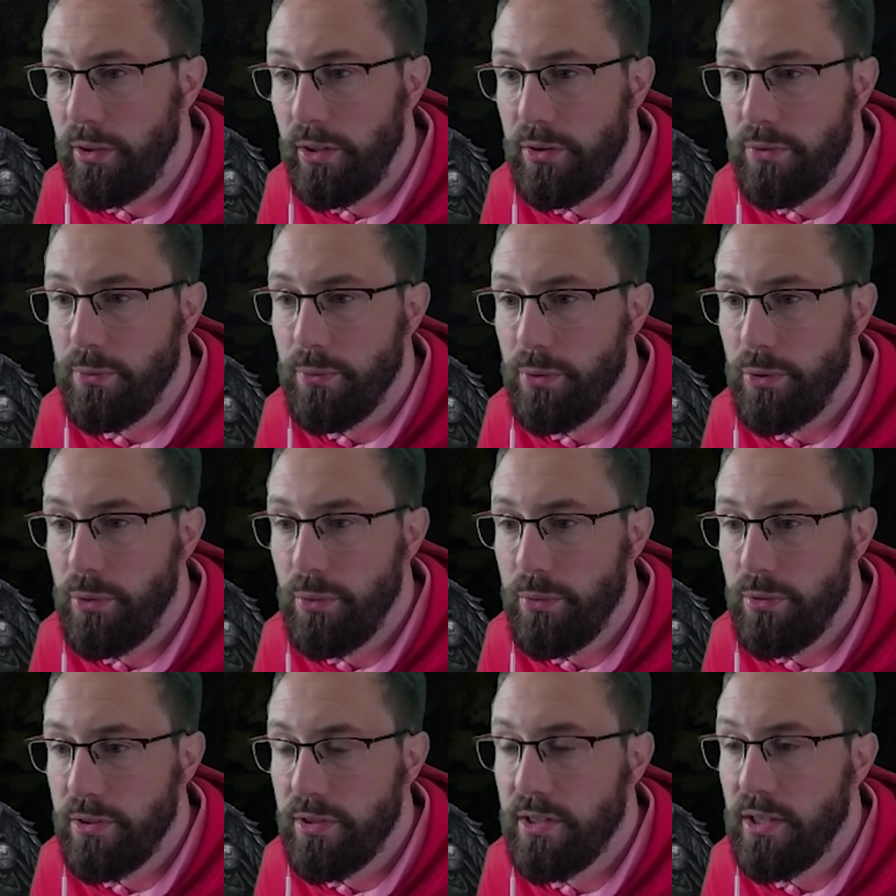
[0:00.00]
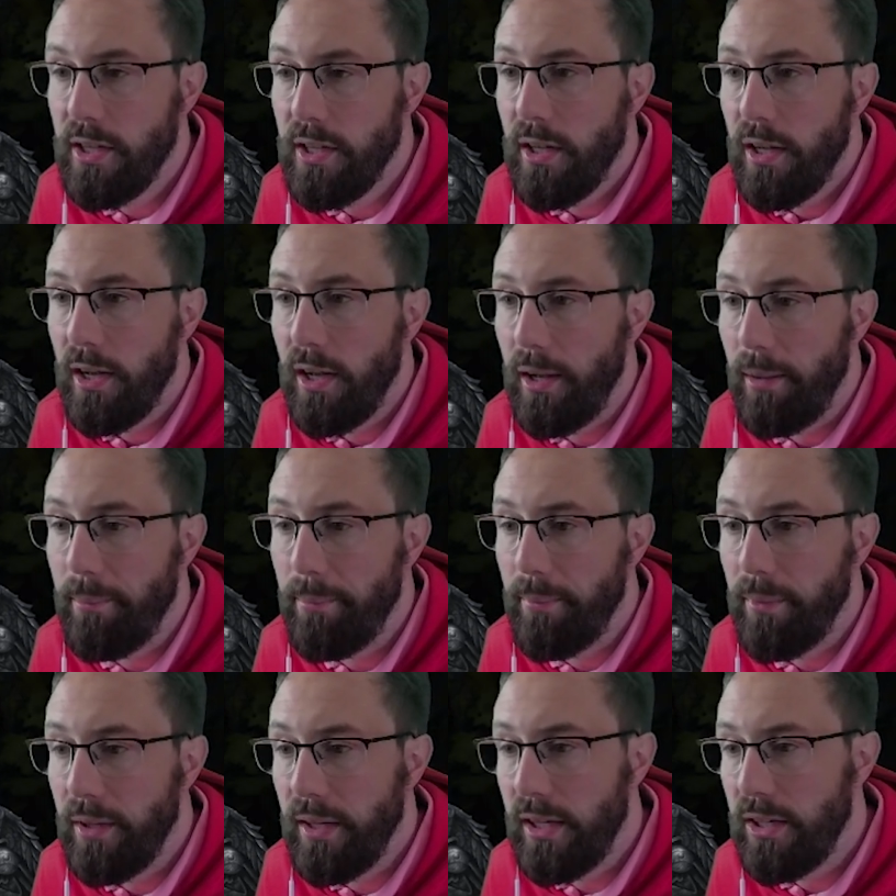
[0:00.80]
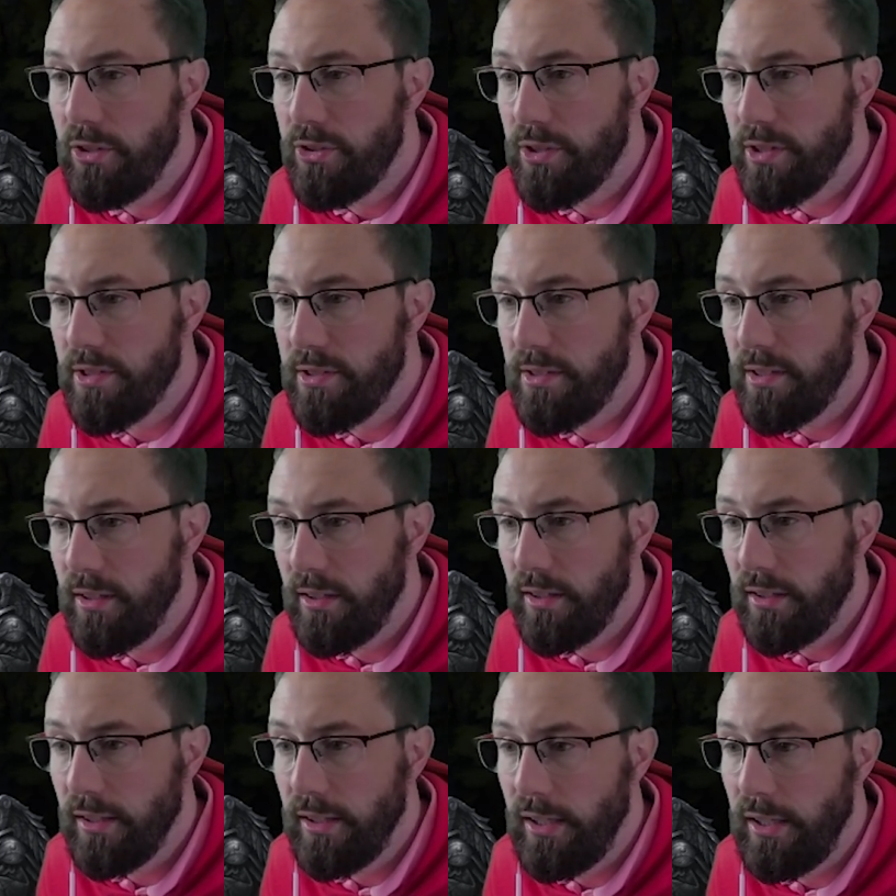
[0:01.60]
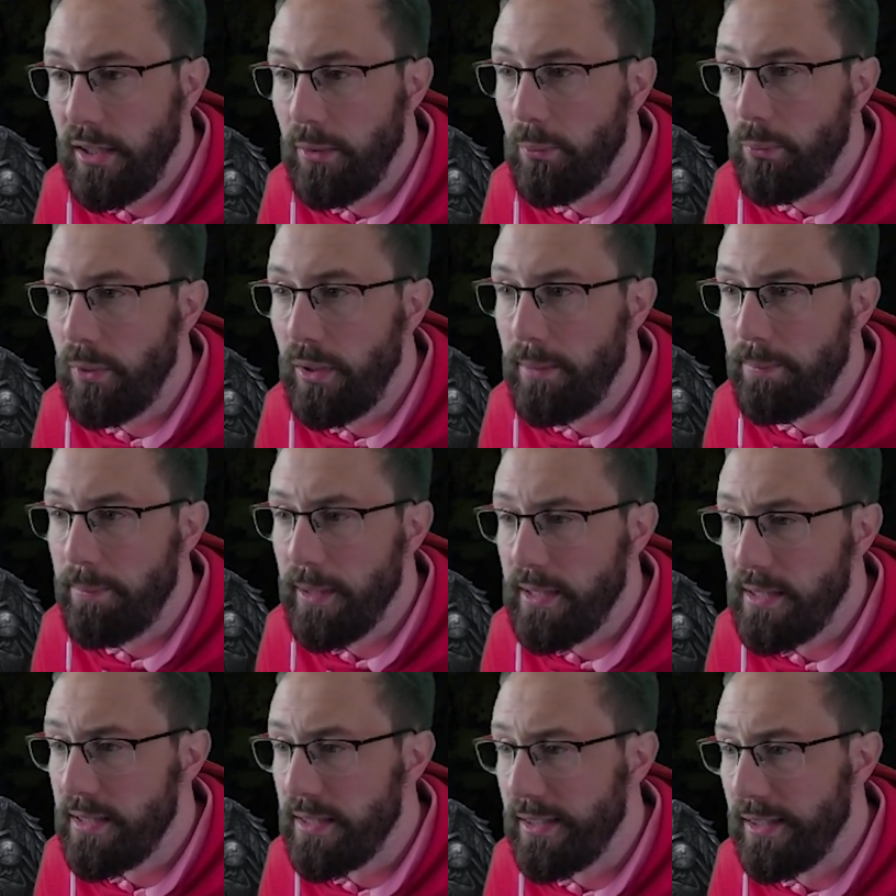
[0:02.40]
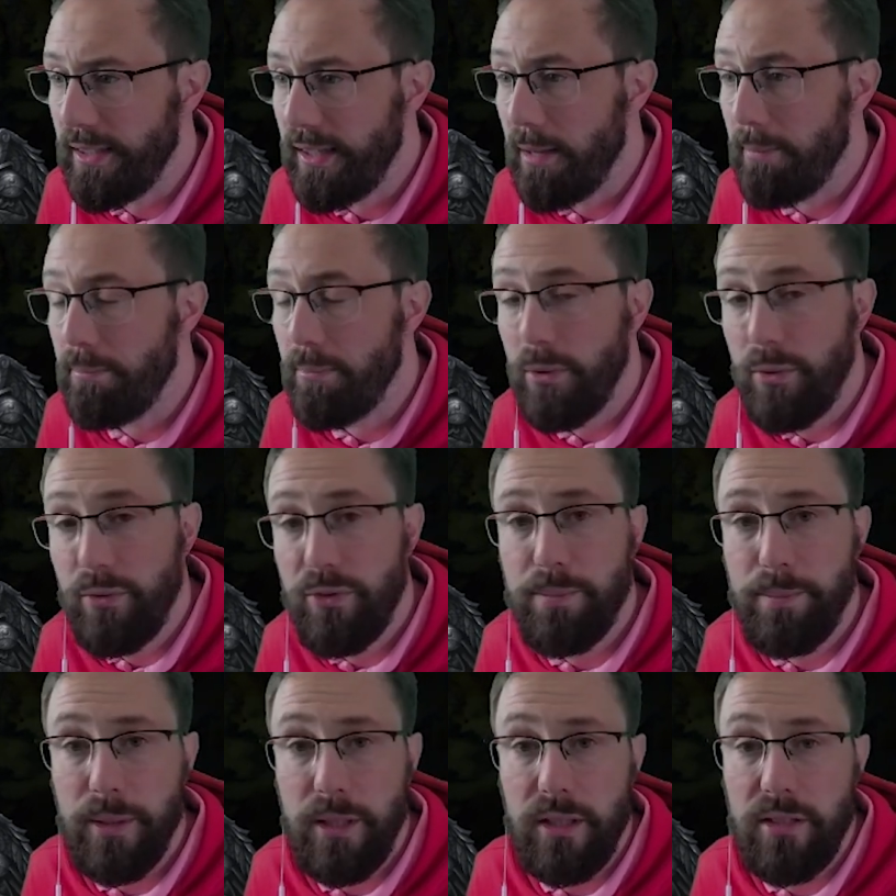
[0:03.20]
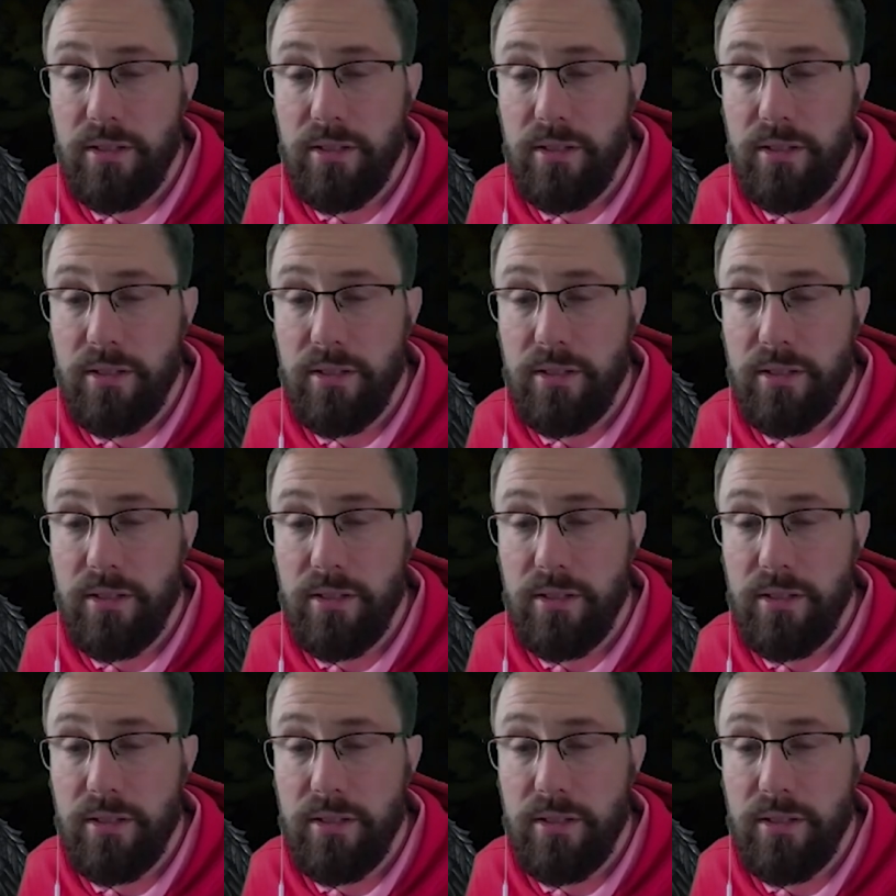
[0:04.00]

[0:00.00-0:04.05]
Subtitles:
runes. Interestingly, we basically get move speed.